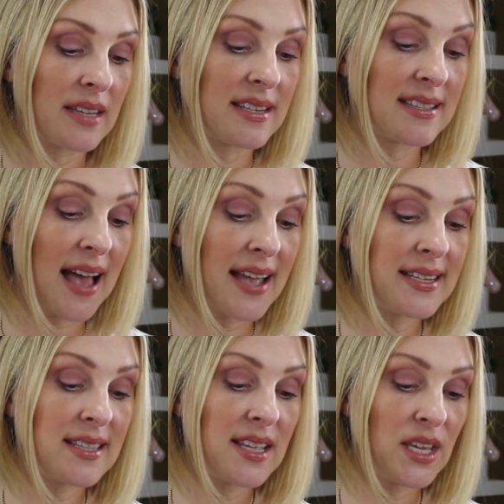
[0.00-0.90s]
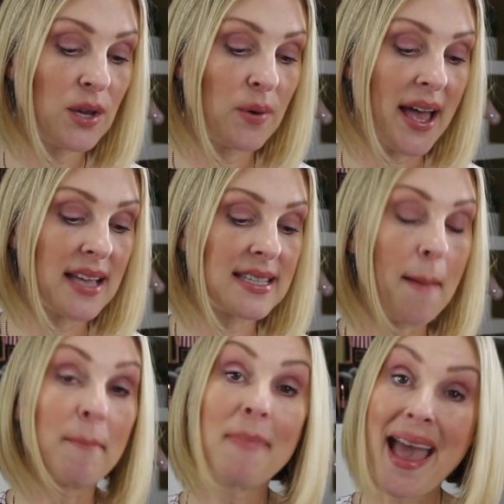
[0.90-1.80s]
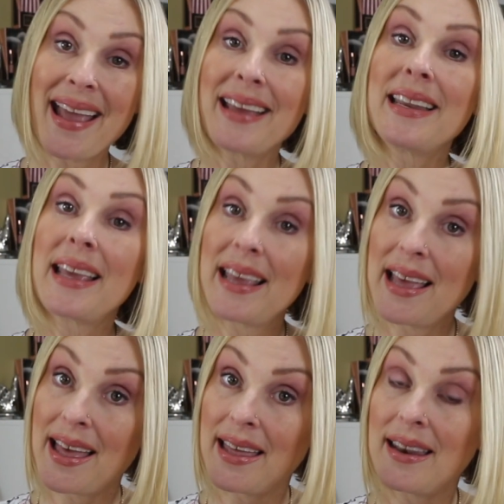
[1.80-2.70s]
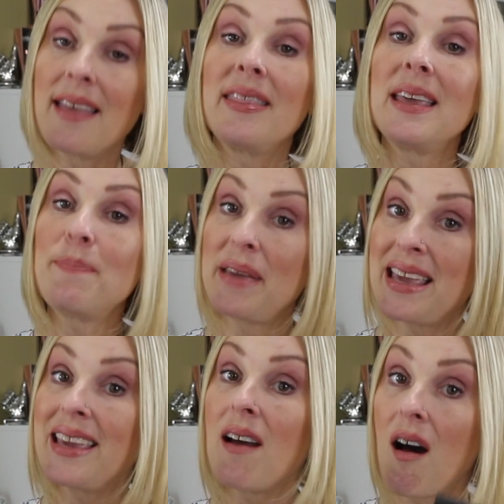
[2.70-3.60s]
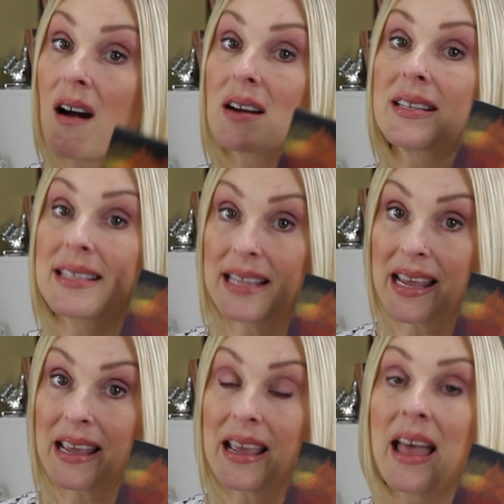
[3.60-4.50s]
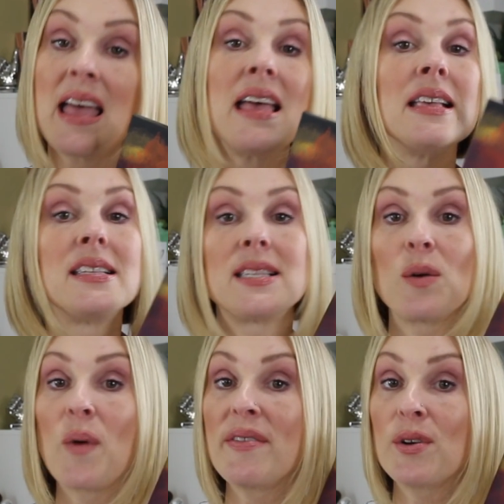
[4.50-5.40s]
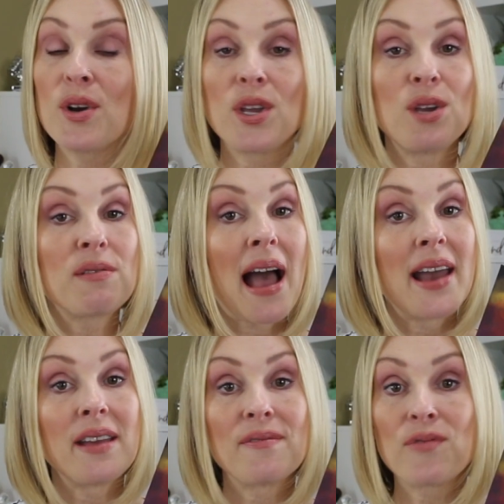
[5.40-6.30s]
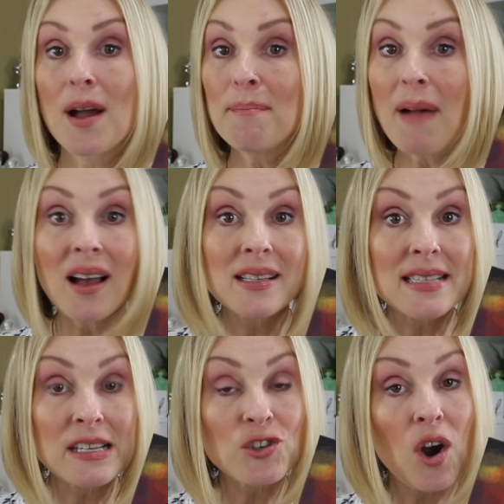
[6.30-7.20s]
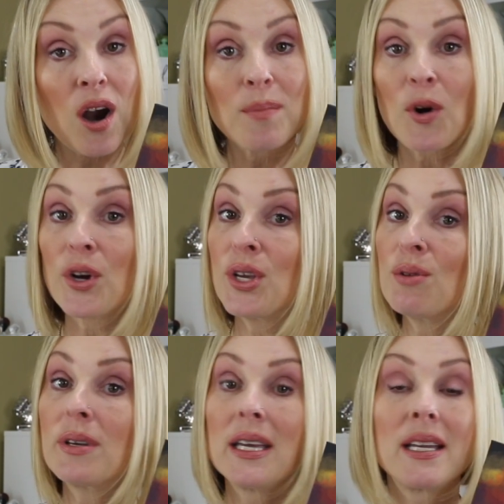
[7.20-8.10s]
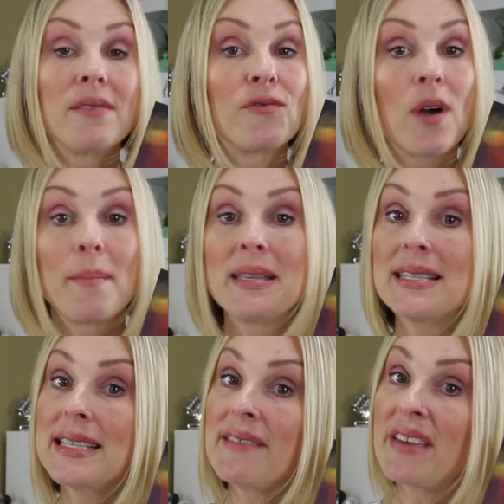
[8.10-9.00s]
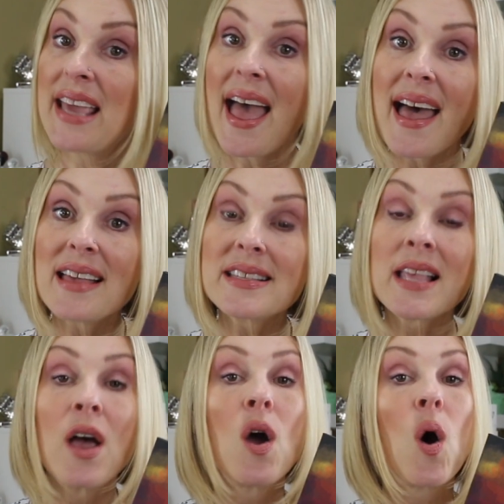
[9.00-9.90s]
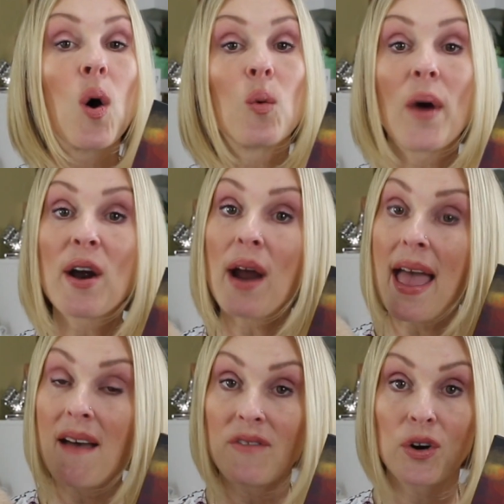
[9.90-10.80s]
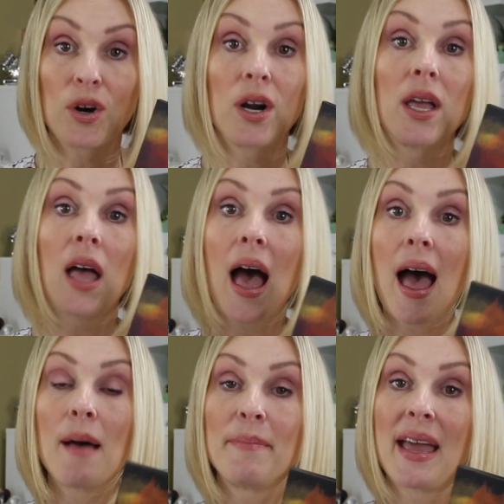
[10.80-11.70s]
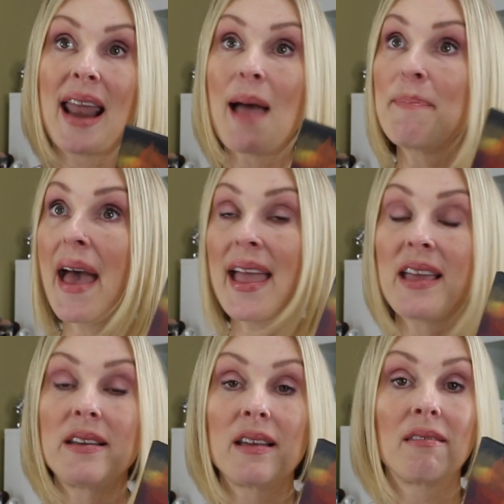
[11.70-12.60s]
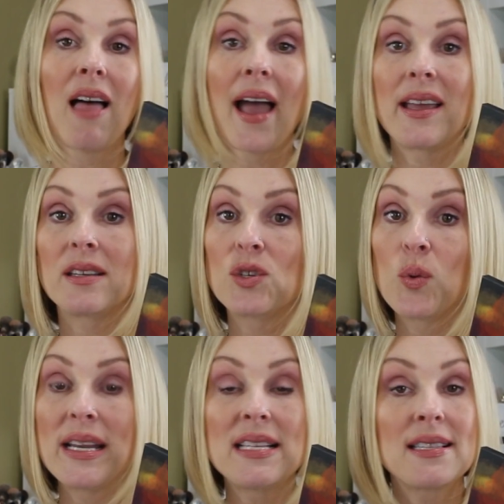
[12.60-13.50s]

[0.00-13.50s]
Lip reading: designed in the US, made in the PRC. So whether you got it from BOXY Charm or you get it from CVS or wherever, and I paid like 20